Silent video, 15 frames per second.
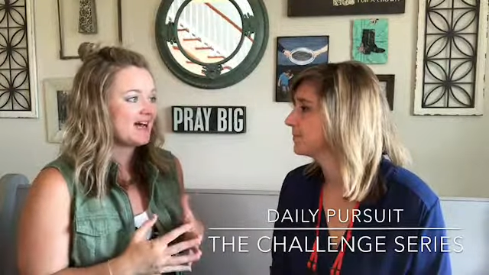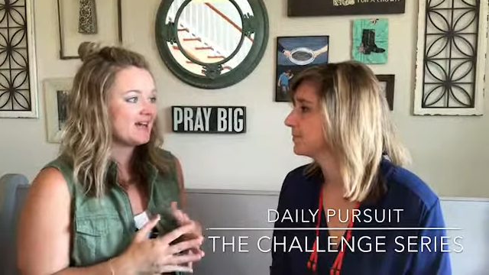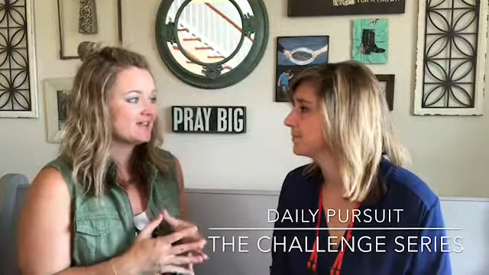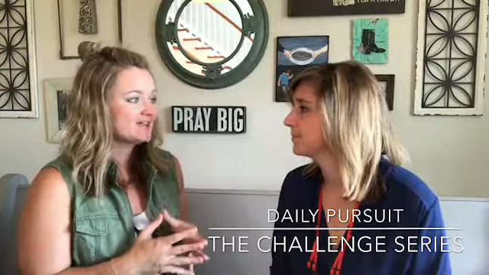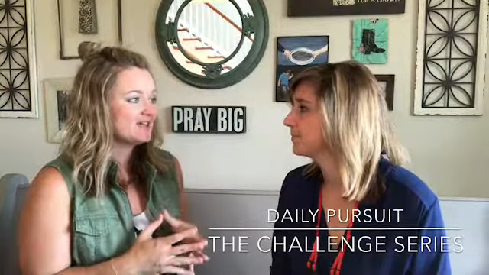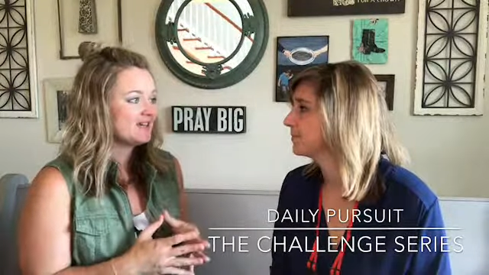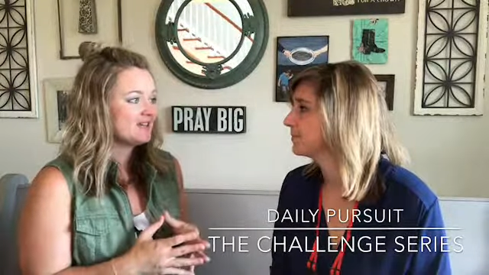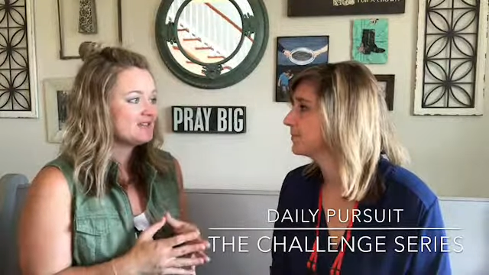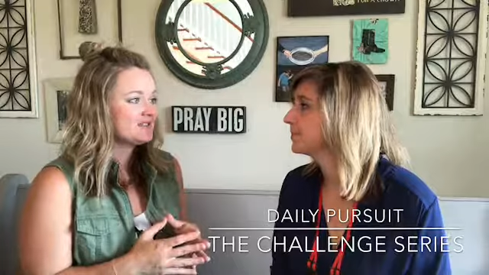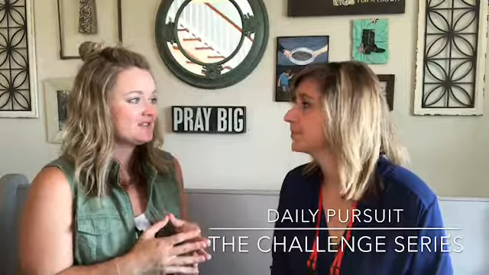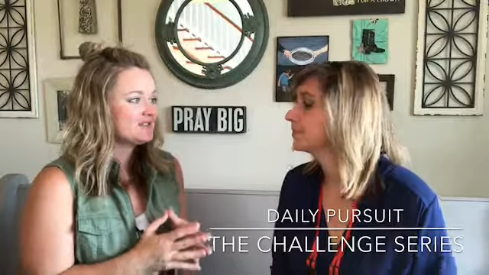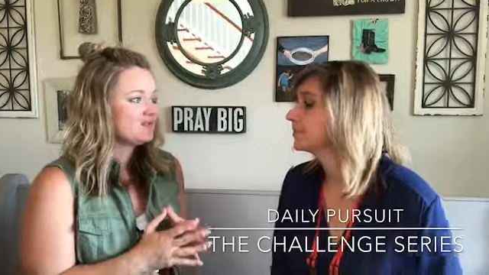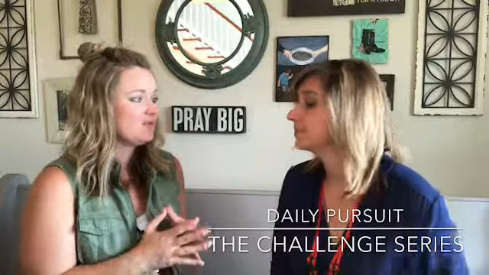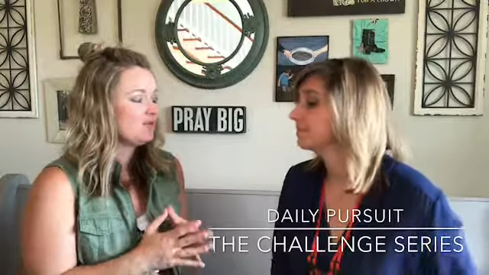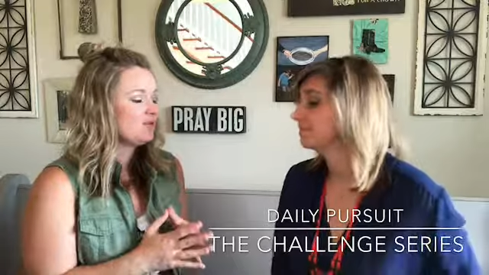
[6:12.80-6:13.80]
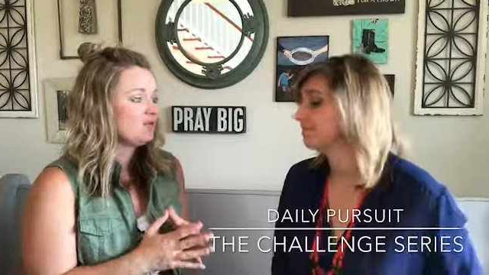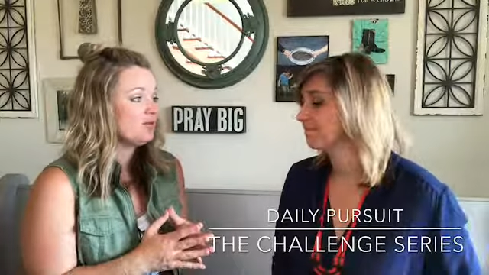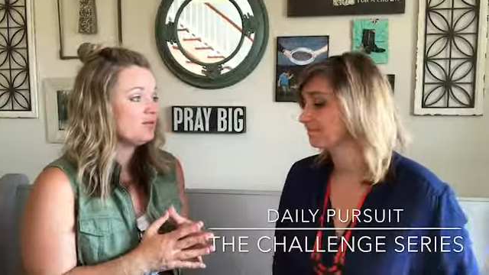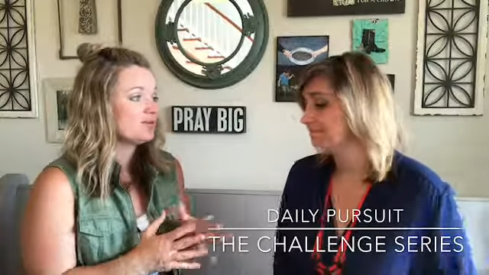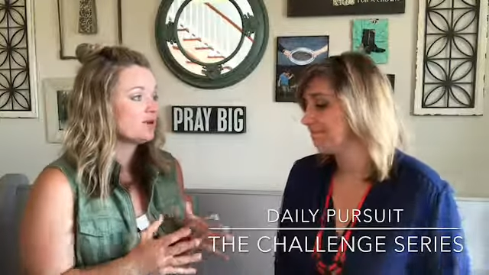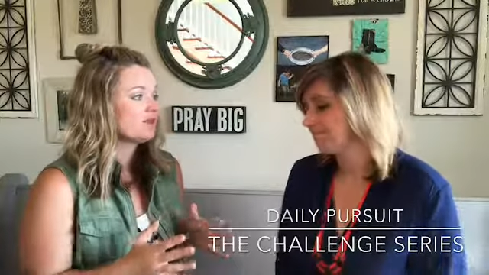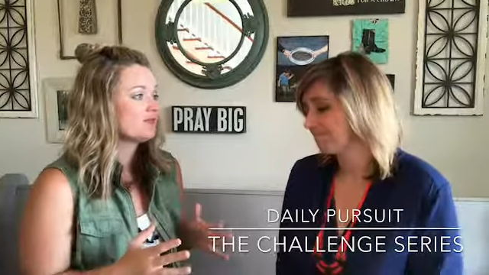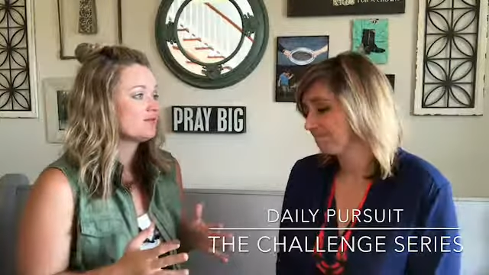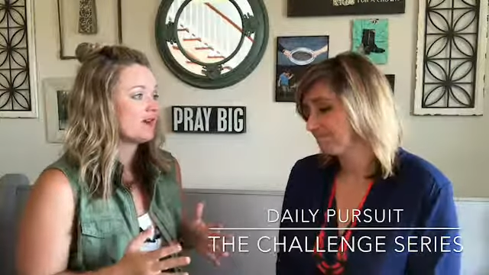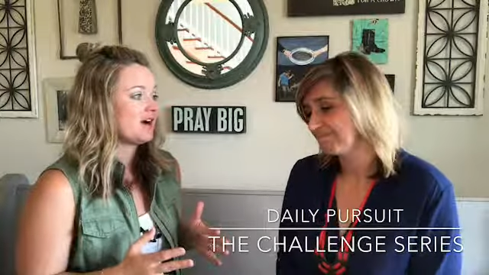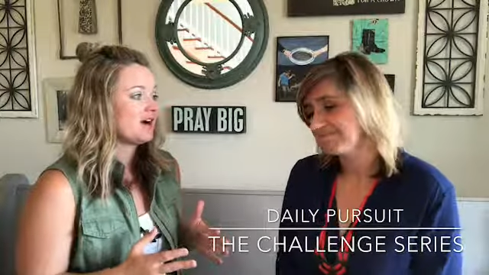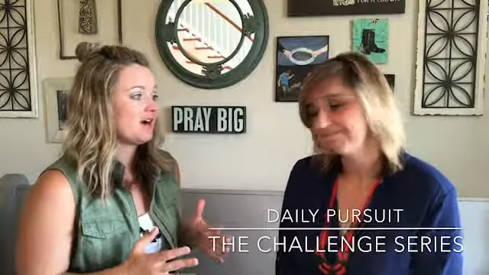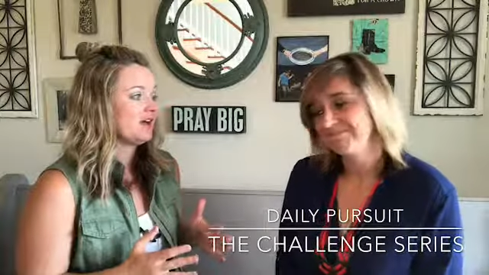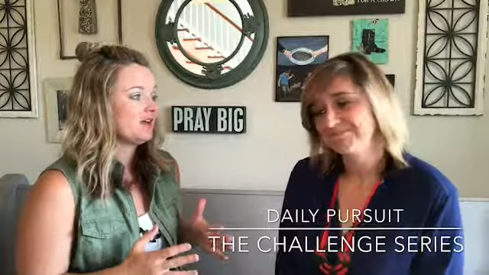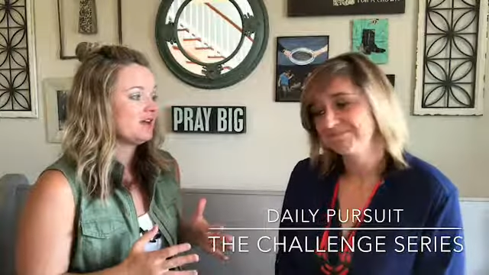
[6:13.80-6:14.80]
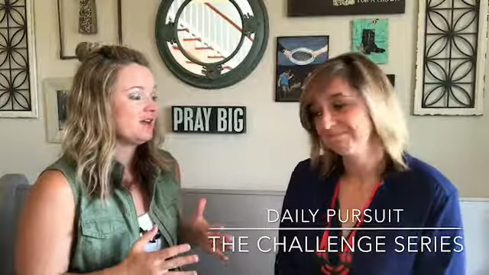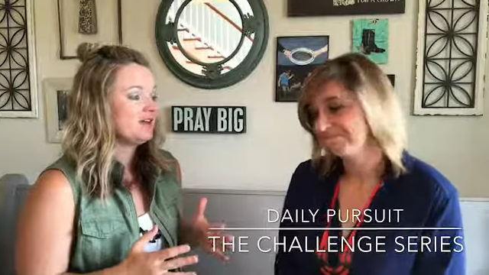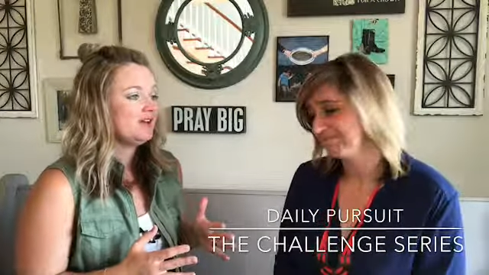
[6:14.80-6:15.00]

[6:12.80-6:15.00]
Speaker 1: access to the Word of God.